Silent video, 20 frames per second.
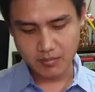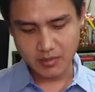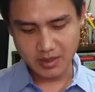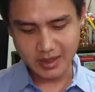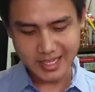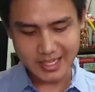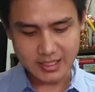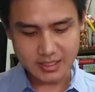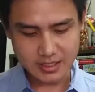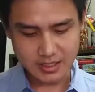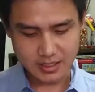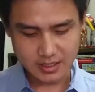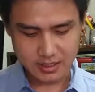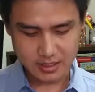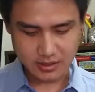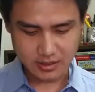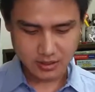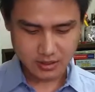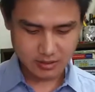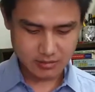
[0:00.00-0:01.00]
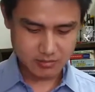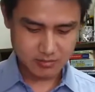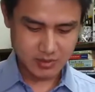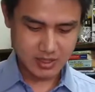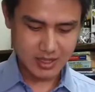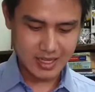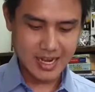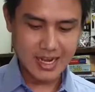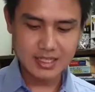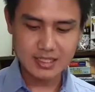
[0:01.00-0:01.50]
lenses or
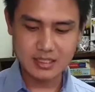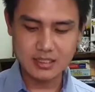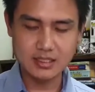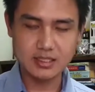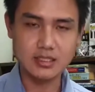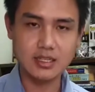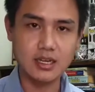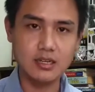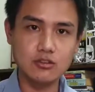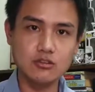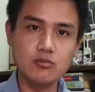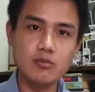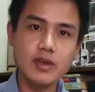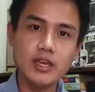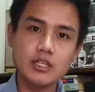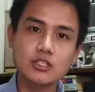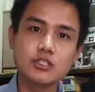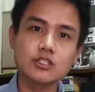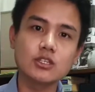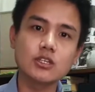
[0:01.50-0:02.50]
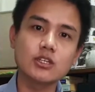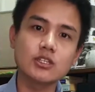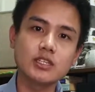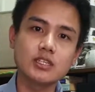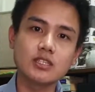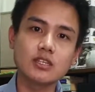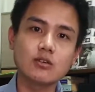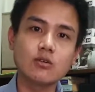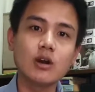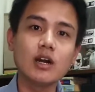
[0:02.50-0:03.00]
glass inside to make sure
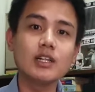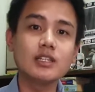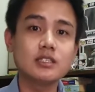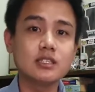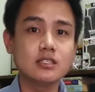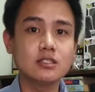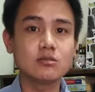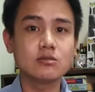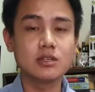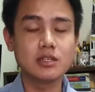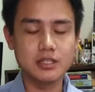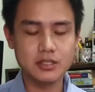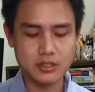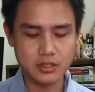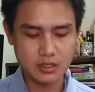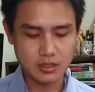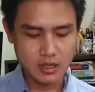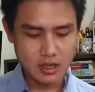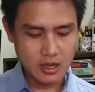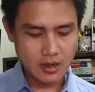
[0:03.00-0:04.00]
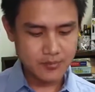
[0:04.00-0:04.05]
that the quality is really good.